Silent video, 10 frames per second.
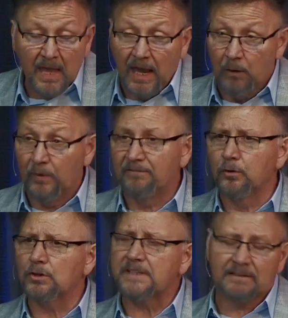and we've
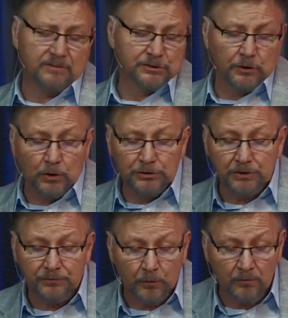looked at the
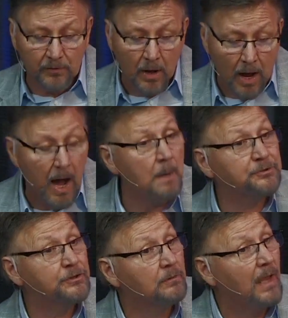solution through
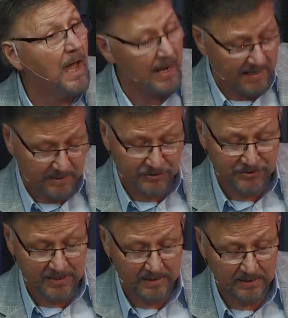optional eyes